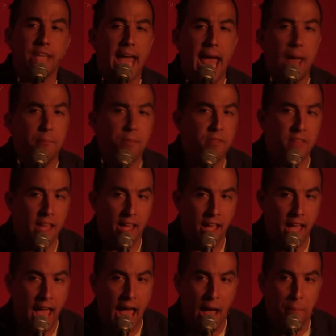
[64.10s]
gap thing
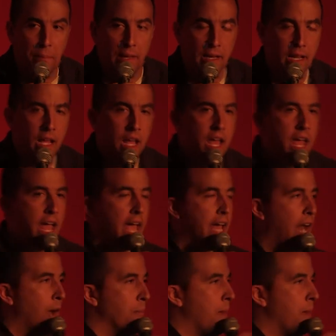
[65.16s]
happened. And I